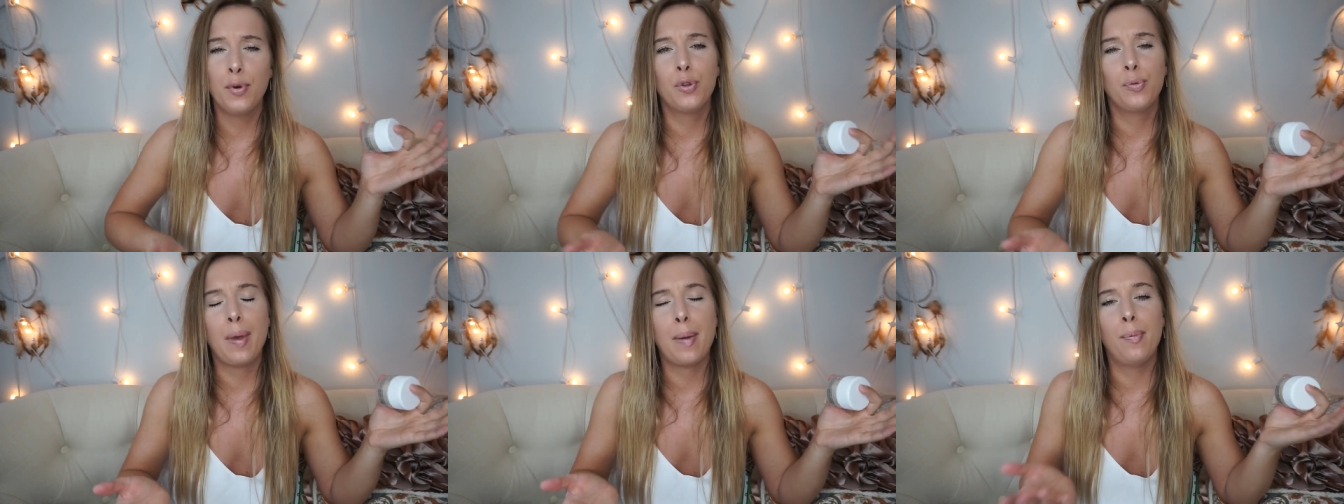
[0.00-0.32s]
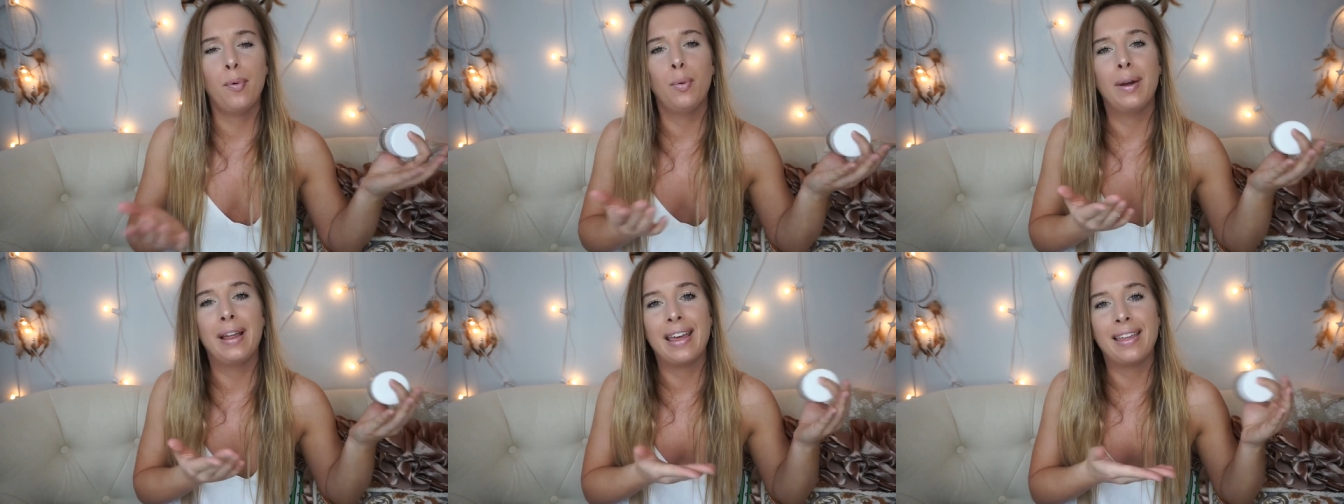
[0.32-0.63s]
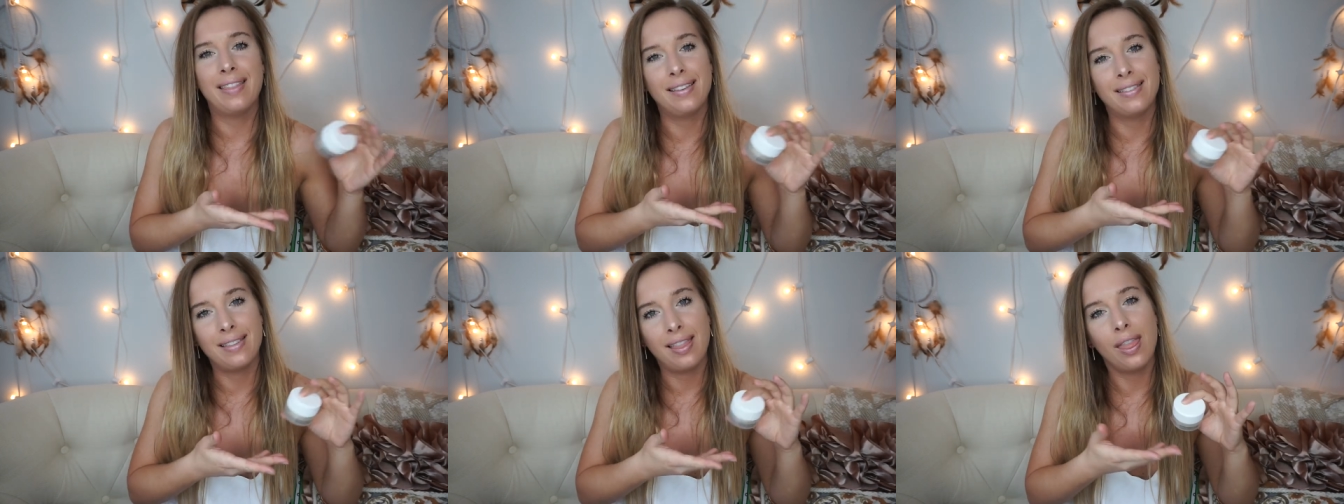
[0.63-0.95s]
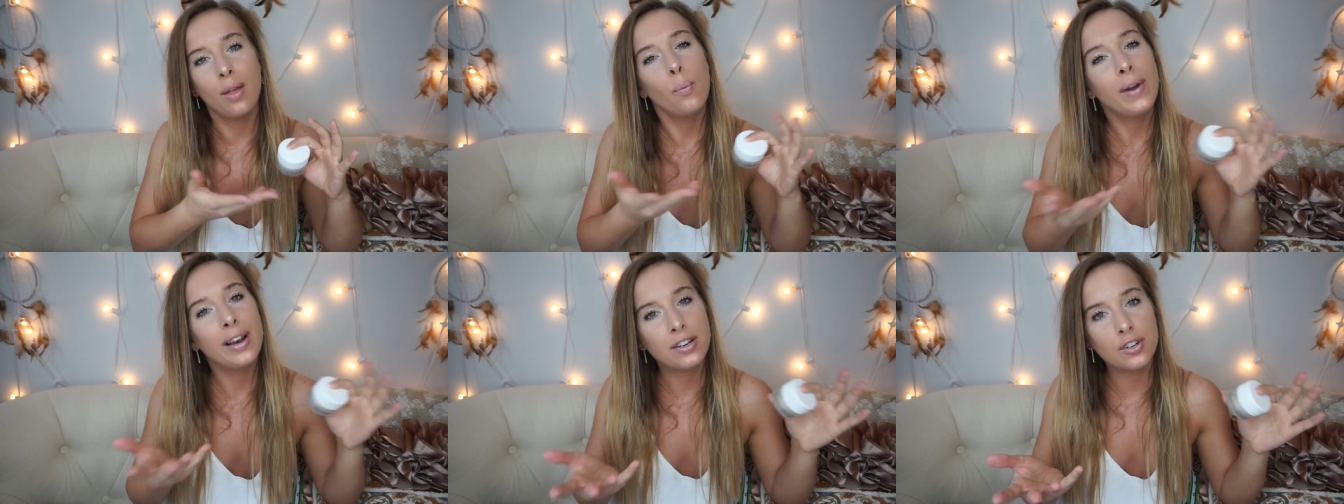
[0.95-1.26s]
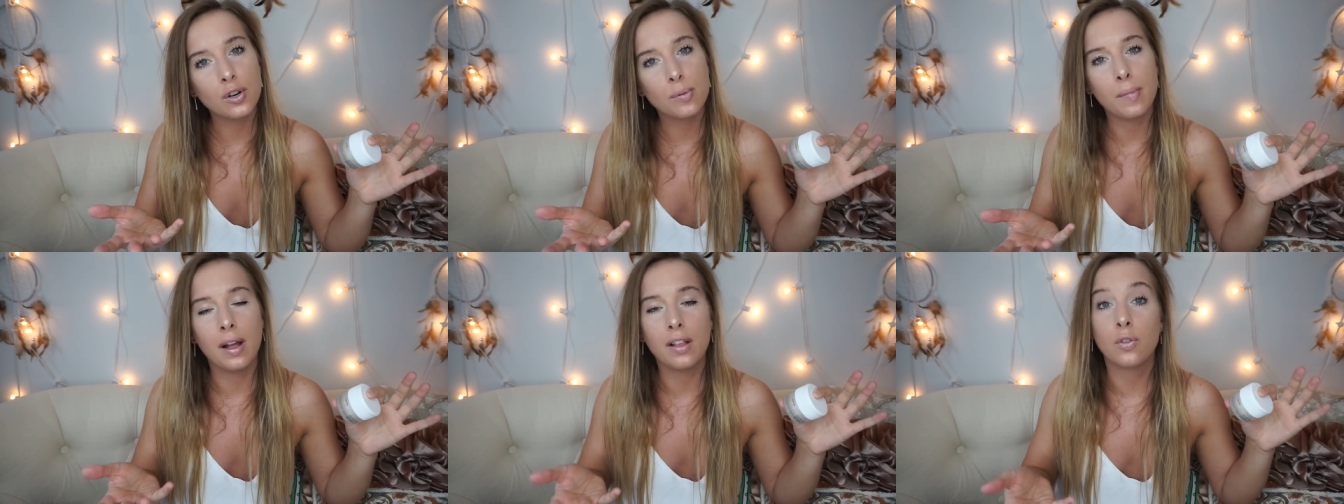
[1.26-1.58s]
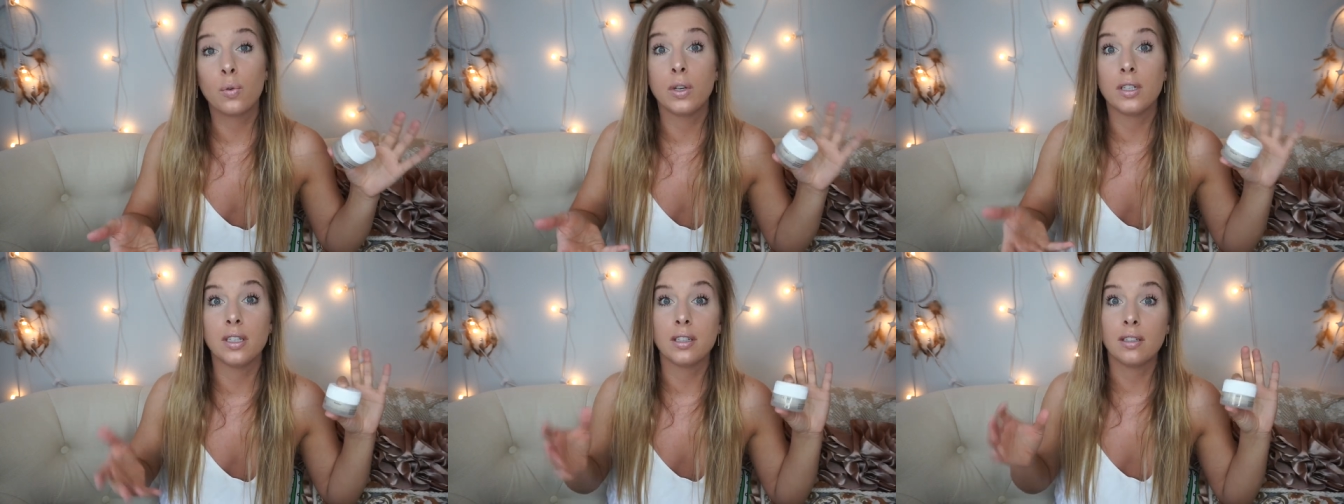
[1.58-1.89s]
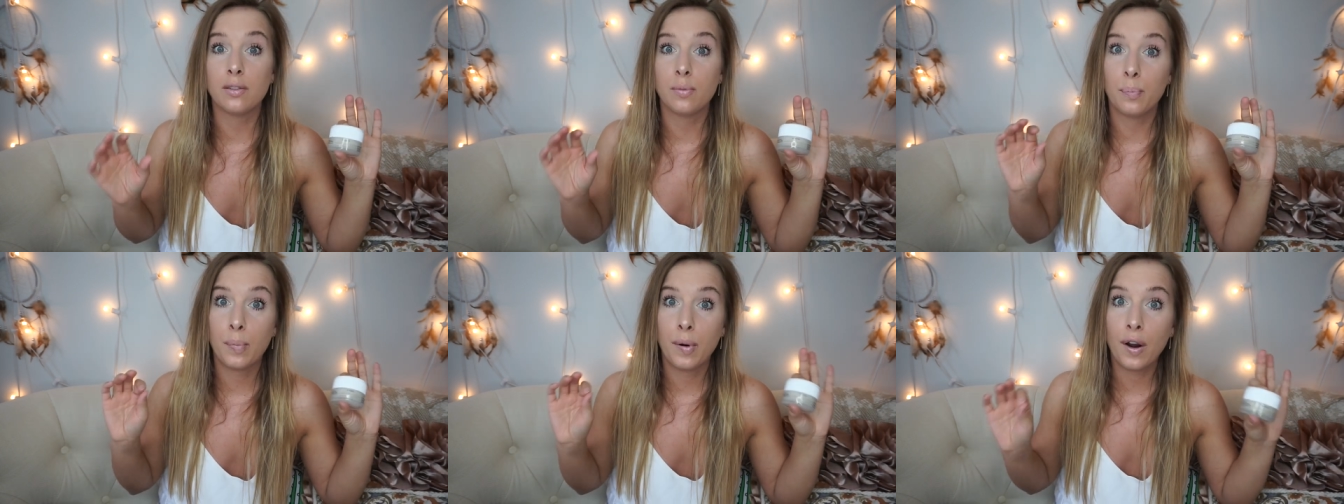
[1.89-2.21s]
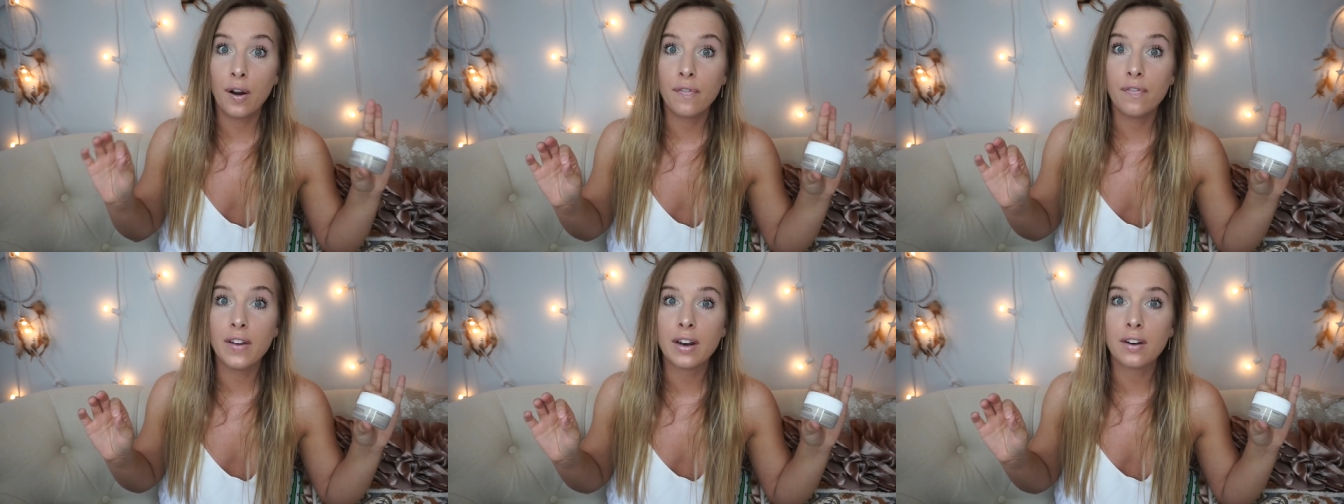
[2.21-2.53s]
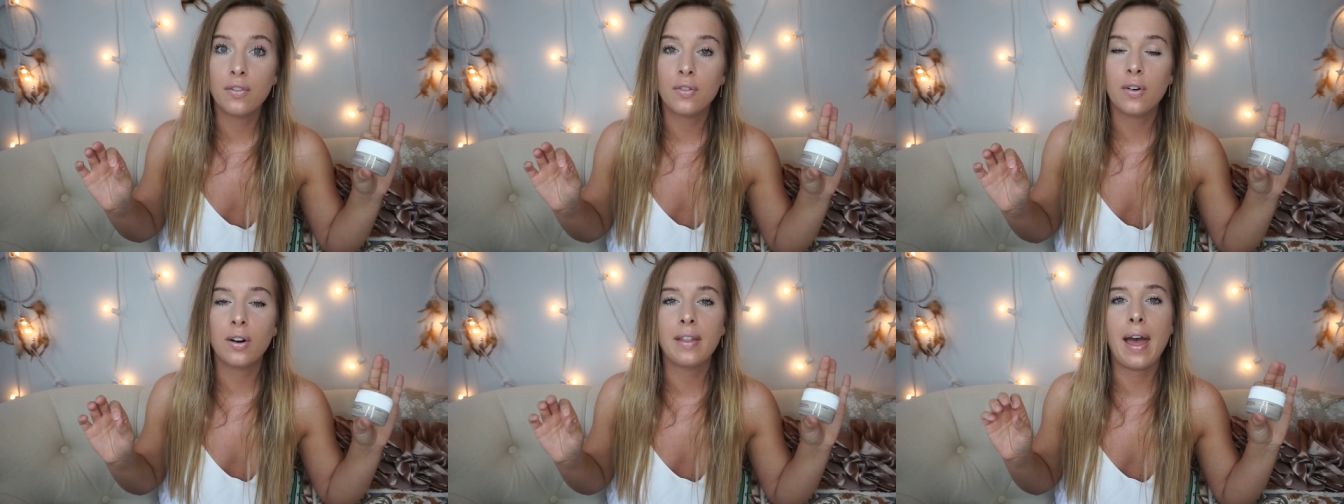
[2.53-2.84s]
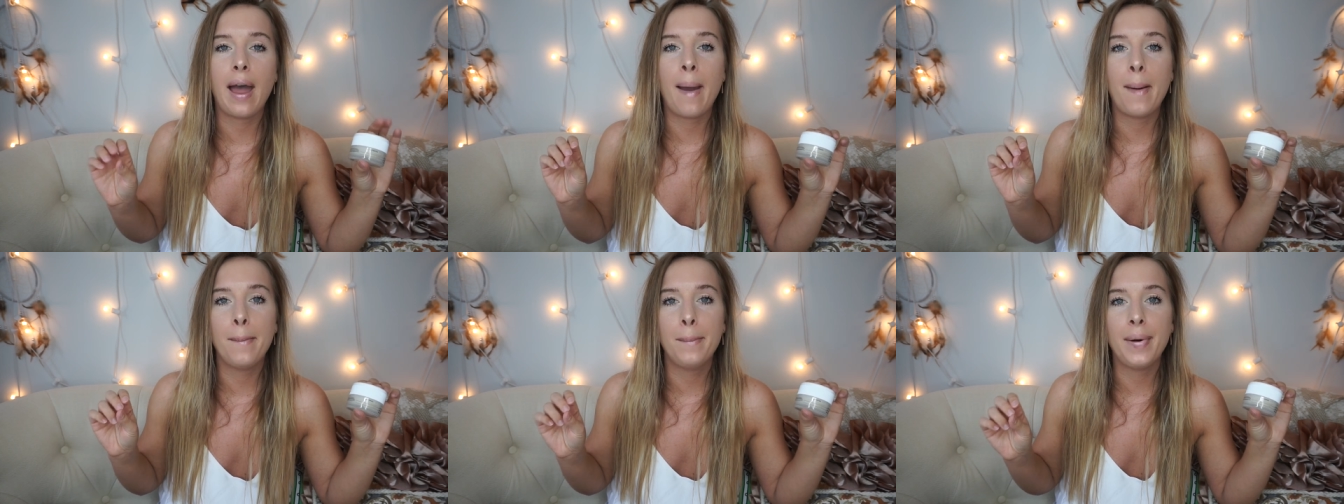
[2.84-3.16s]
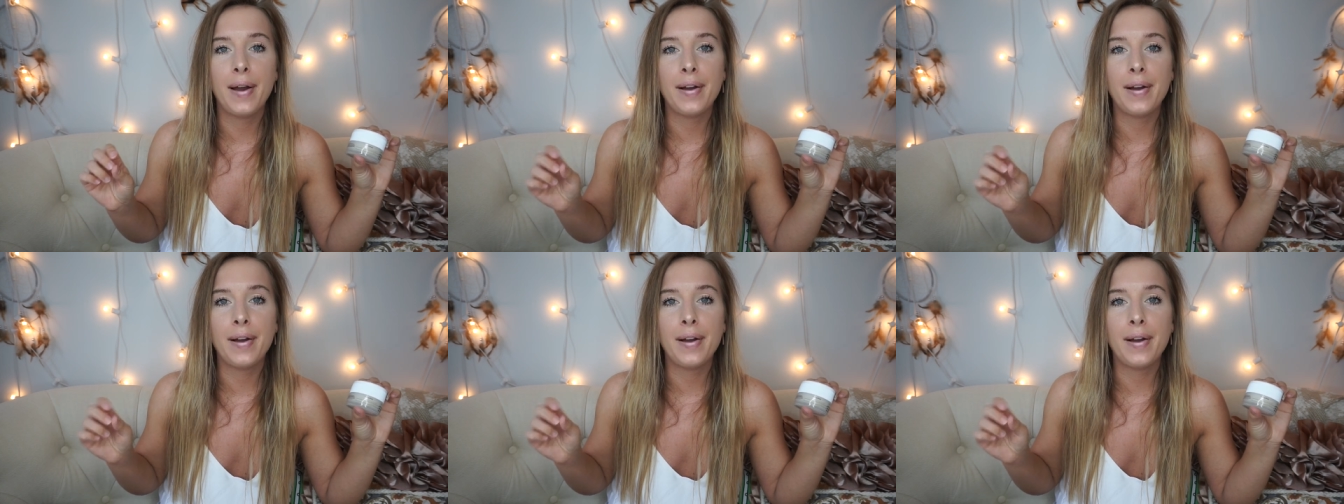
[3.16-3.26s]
most people would get this in the winter months, which is perfect for that.